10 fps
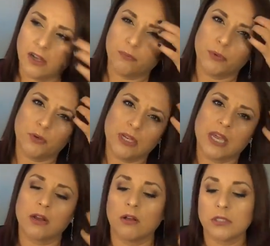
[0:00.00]
of
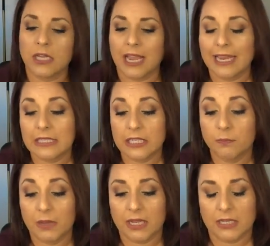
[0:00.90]
beauty at Ulta. I
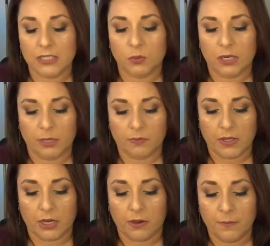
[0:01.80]
did pick this one
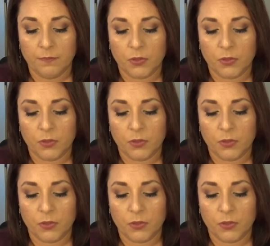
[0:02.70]
up there.